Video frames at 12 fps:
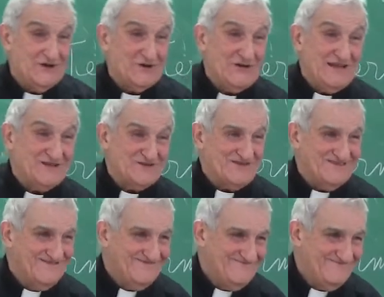relation.
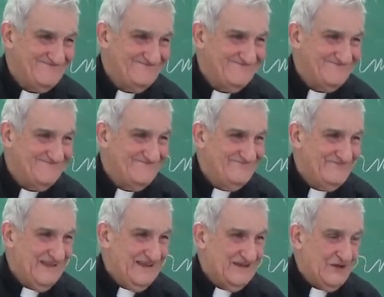
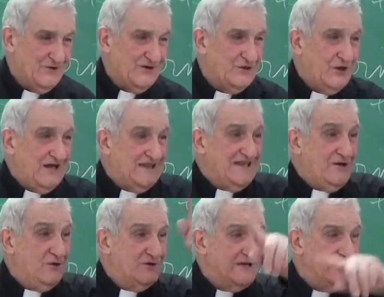You know, in the
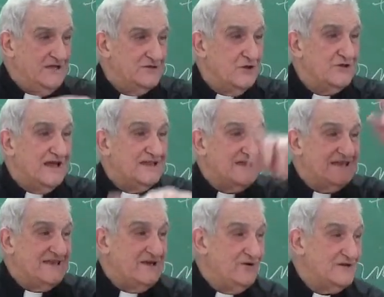category, the 9
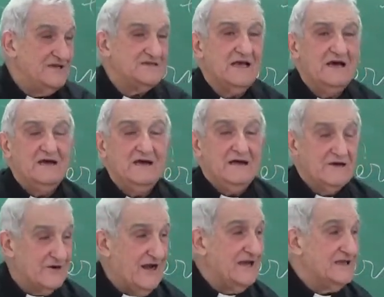categories,
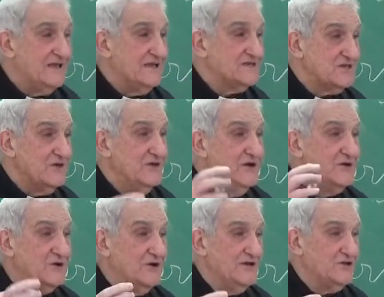right is a
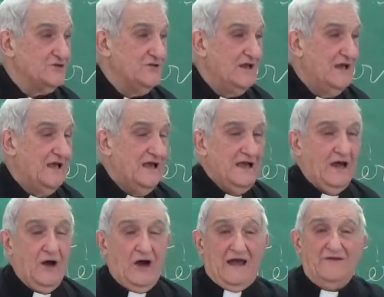relation.
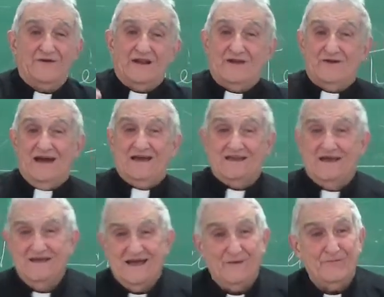Every right
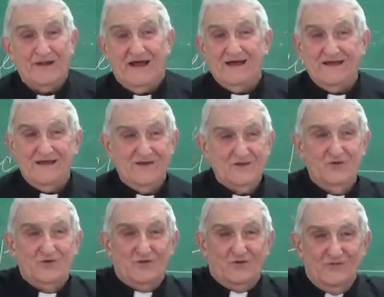implies two